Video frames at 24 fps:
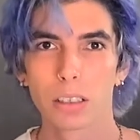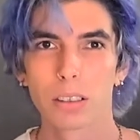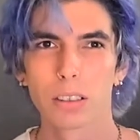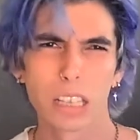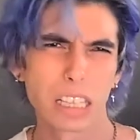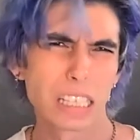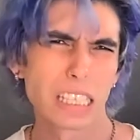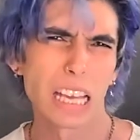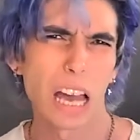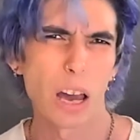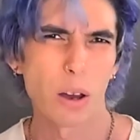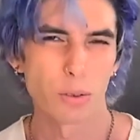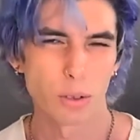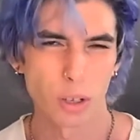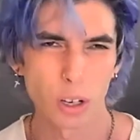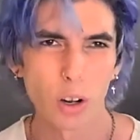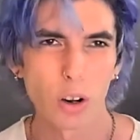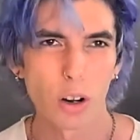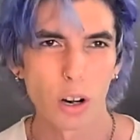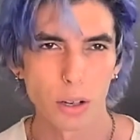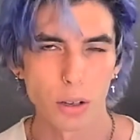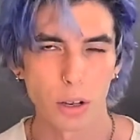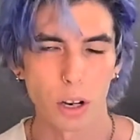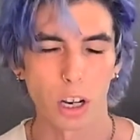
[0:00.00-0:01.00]
The sound, you know
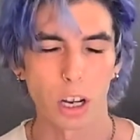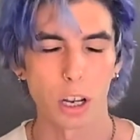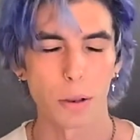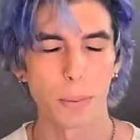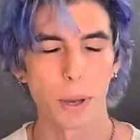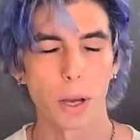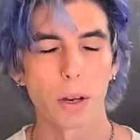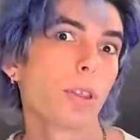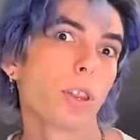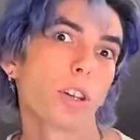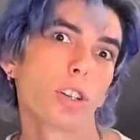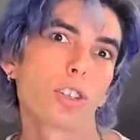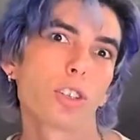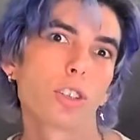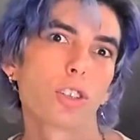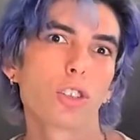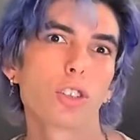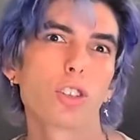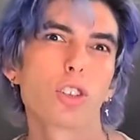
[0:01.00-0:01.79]
what I'm talking about. There's